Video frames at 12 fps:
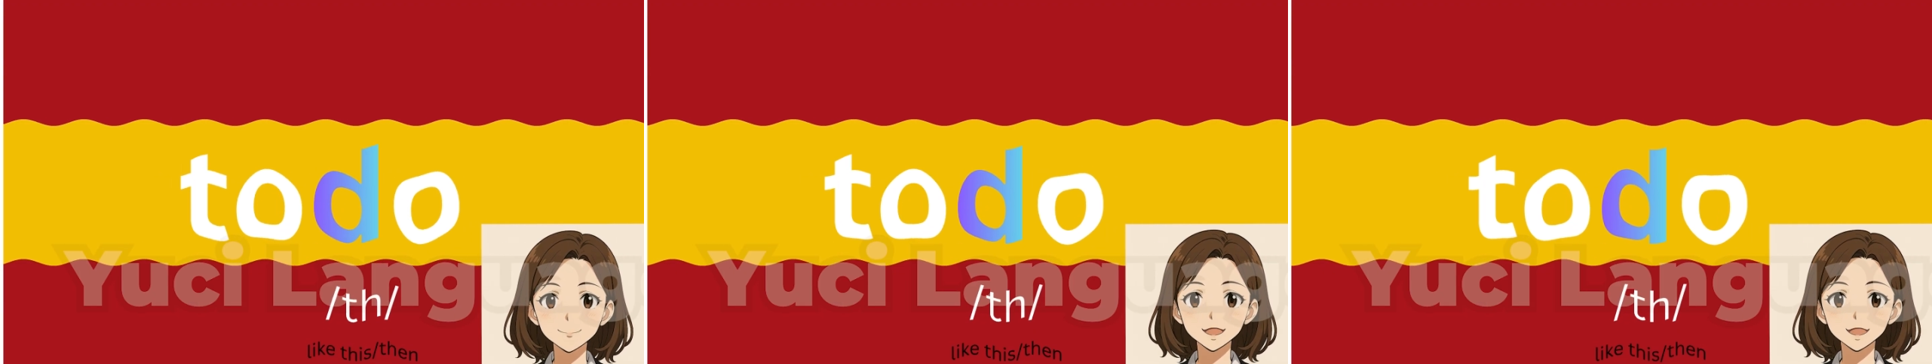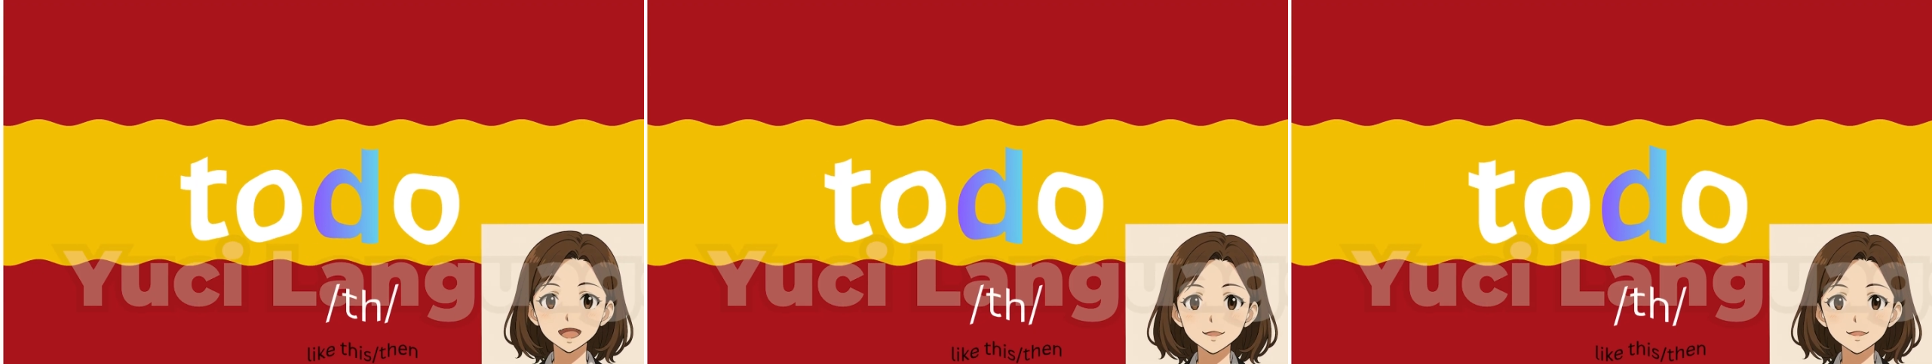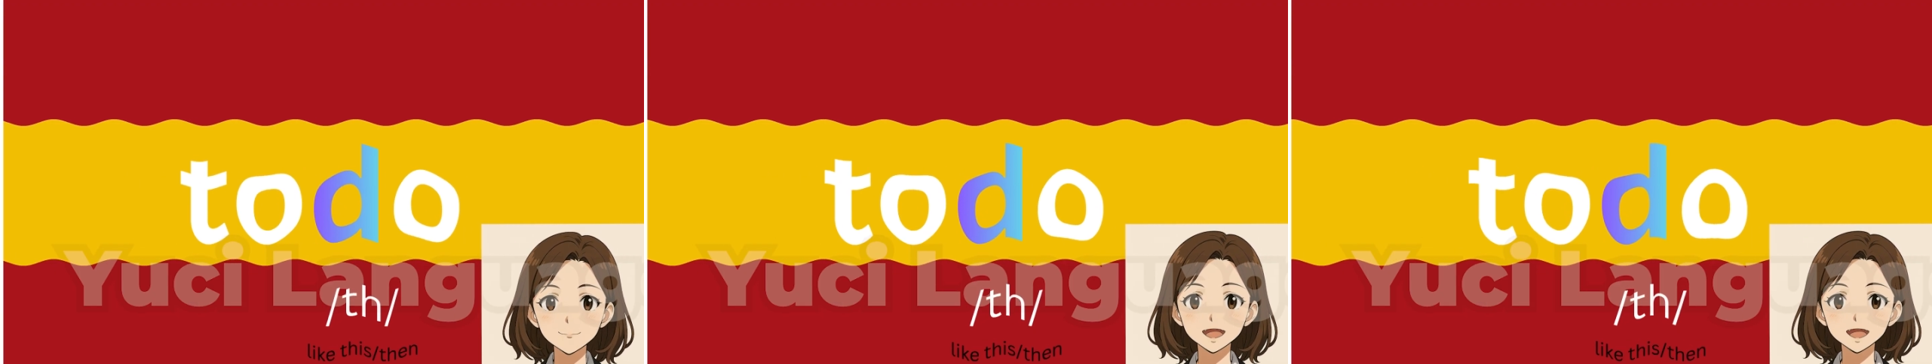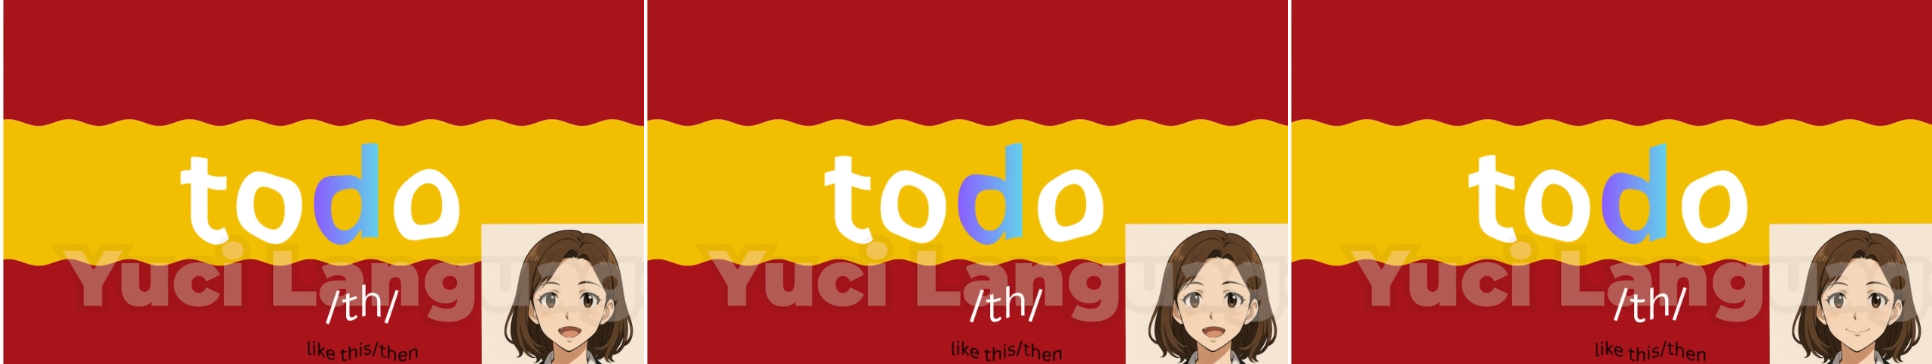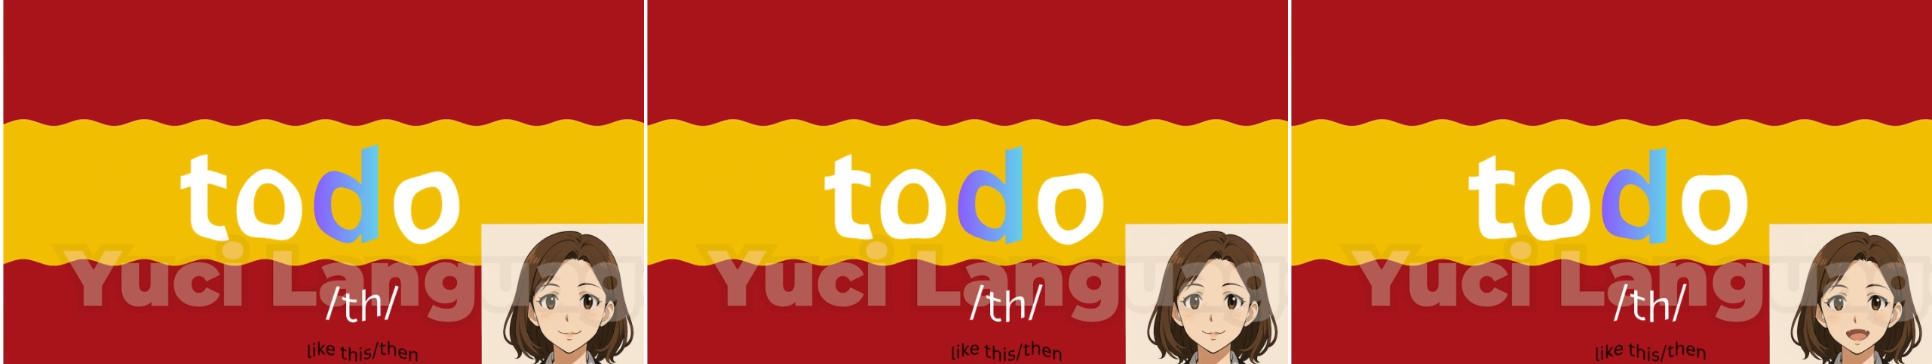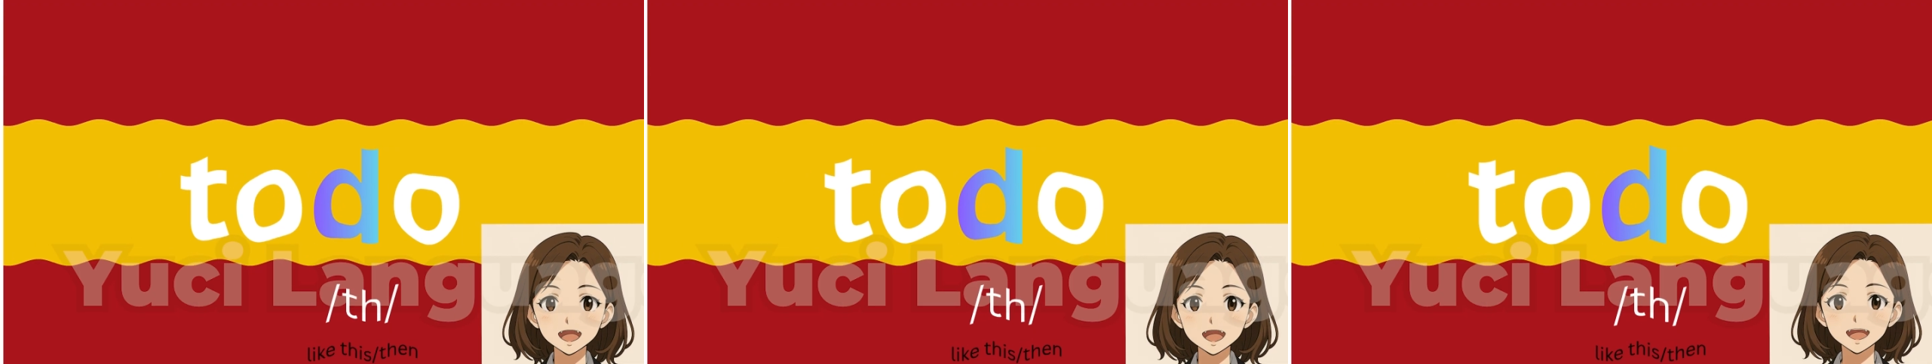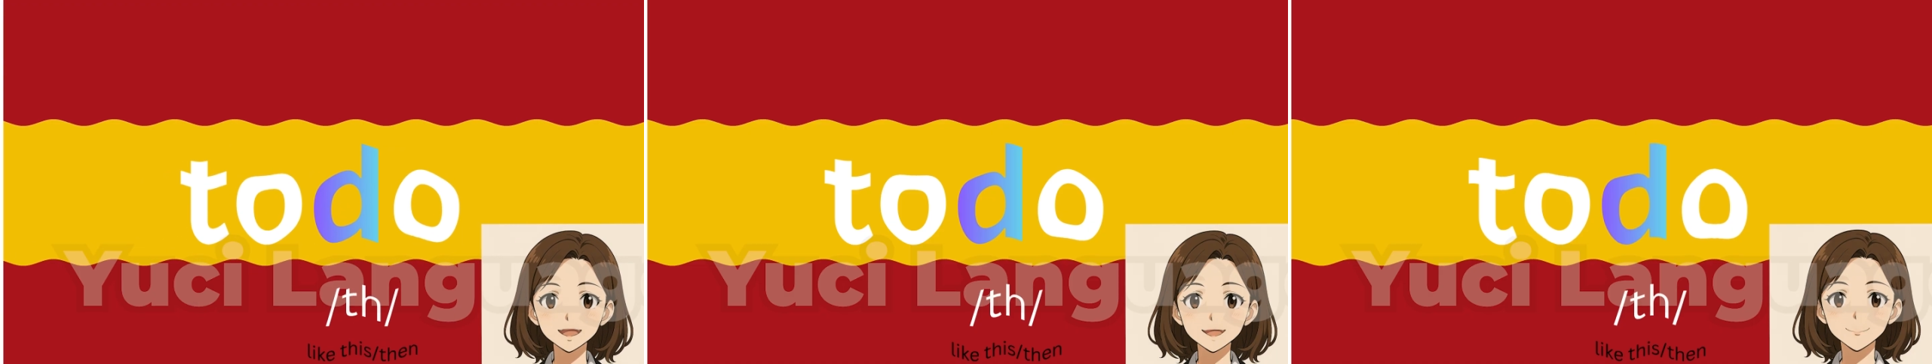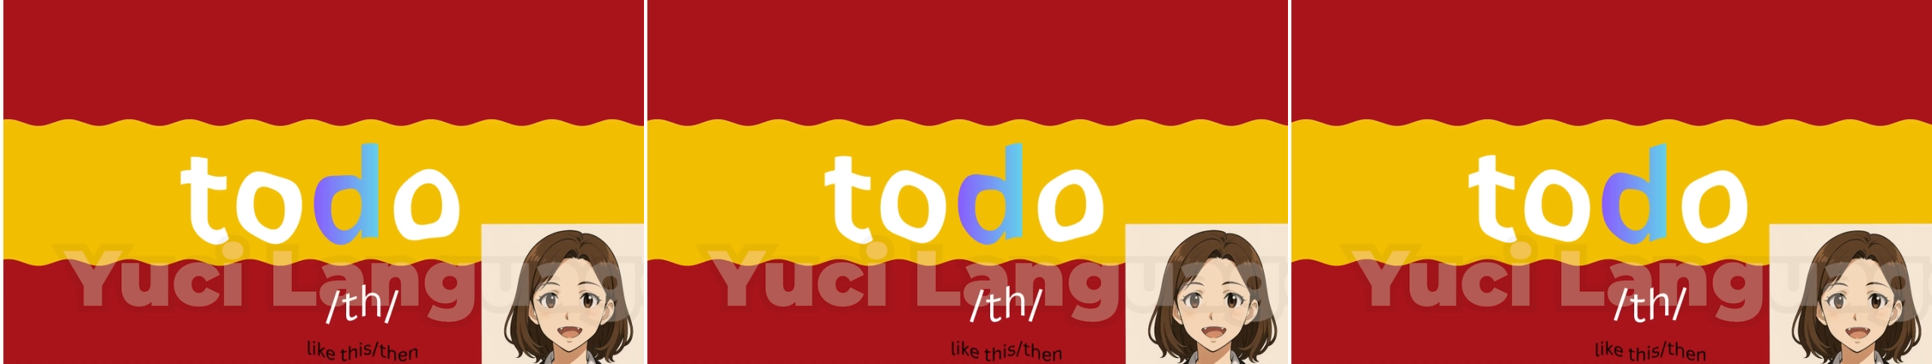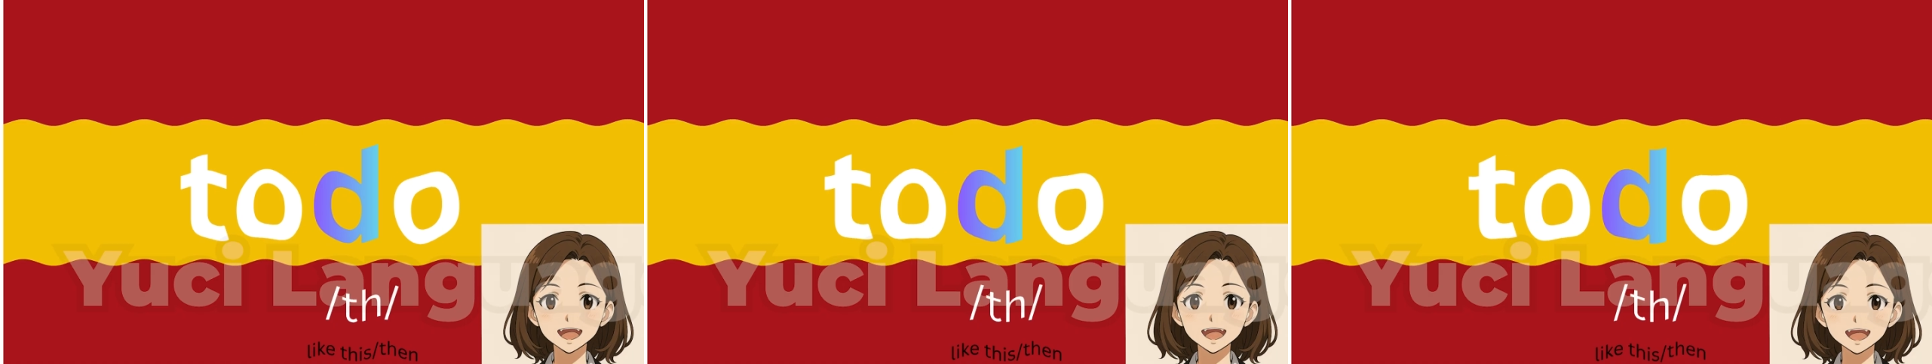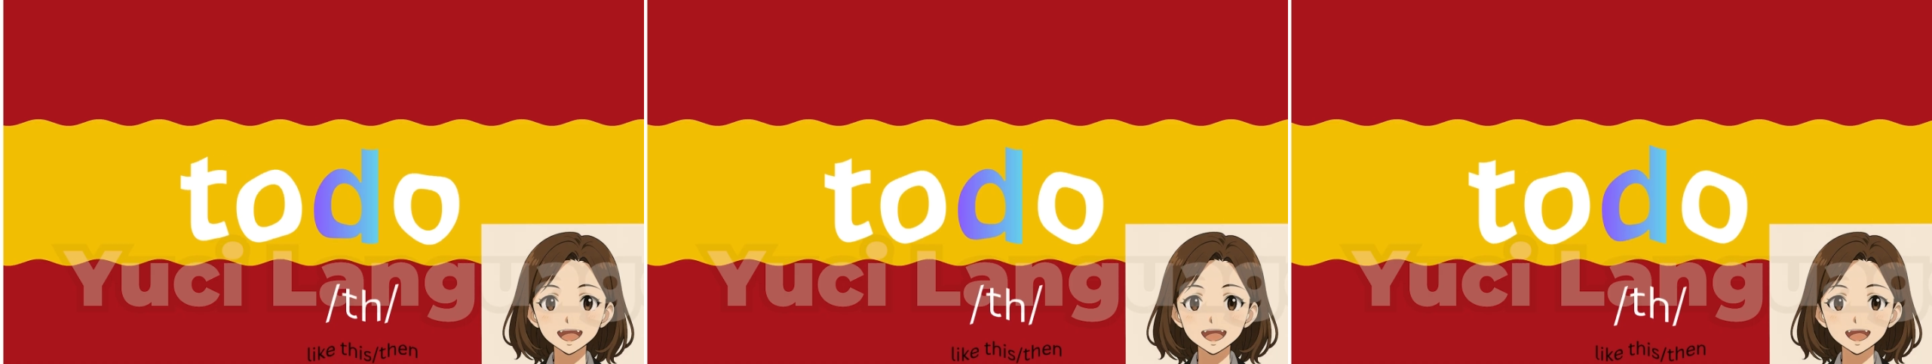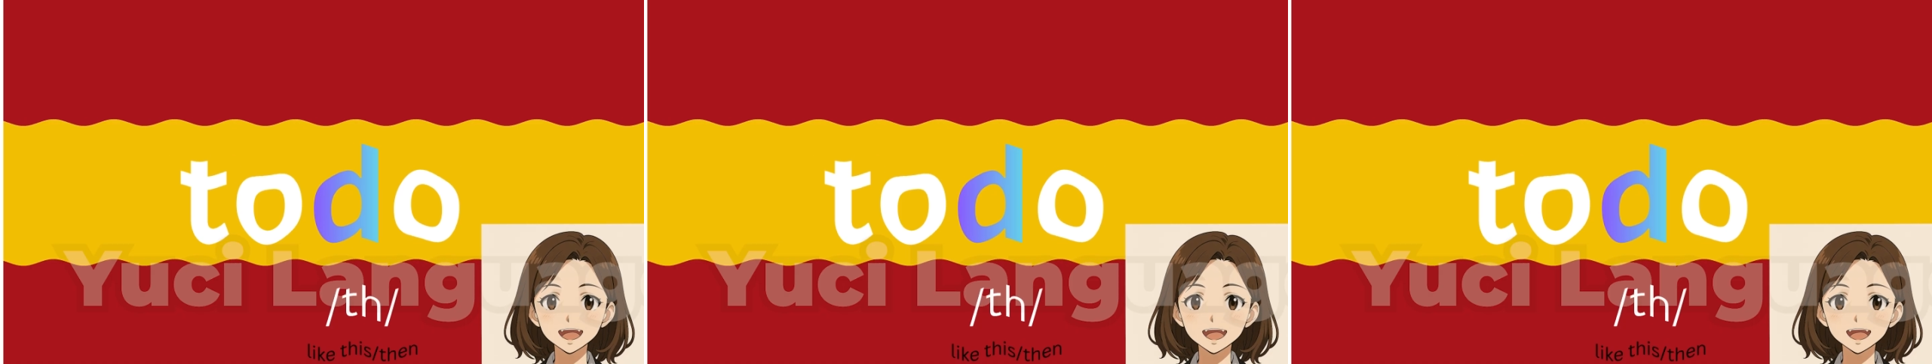Todo, todo, todo, todo.